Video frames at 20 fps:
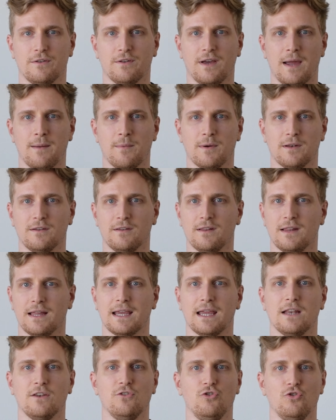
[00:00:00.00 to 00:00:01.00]
time until I
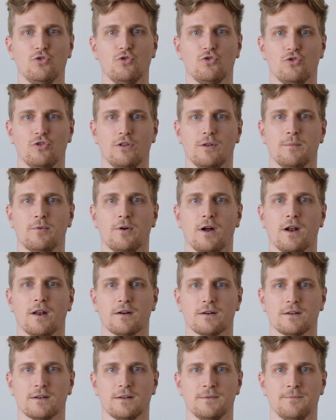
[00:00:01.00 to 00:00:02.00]
get used to the
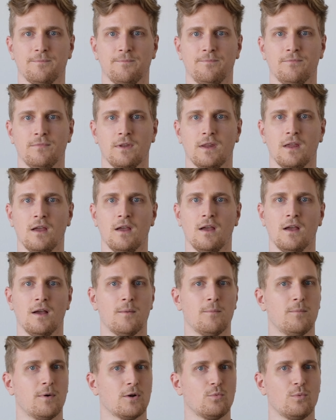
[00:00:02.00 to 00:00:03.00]
product.
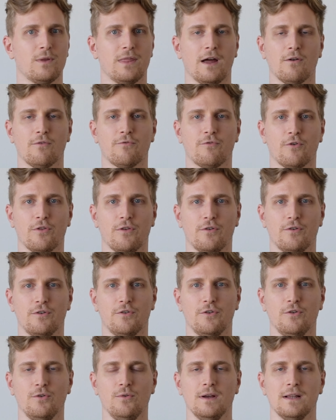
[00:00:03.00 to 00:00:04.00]
But without further
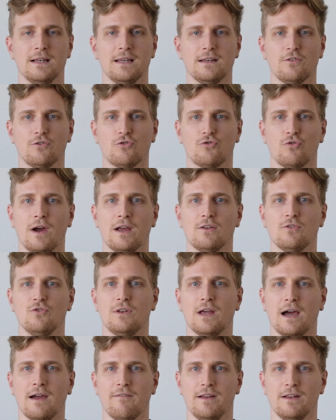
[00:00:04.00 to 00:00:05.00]
ado, let's try to
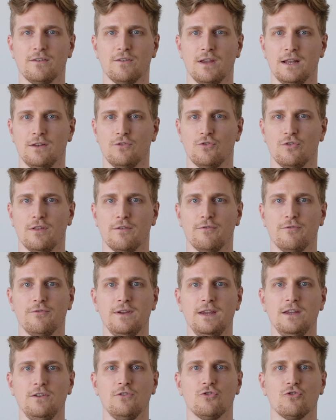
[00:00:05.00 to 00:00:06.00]
dive into the
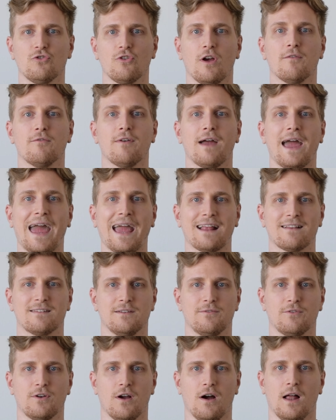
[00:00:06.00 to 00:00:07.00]
features of
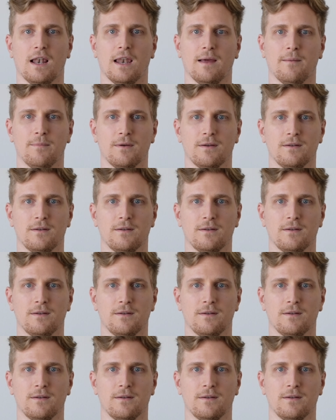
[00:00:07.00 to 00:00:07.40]
ActiveCollab.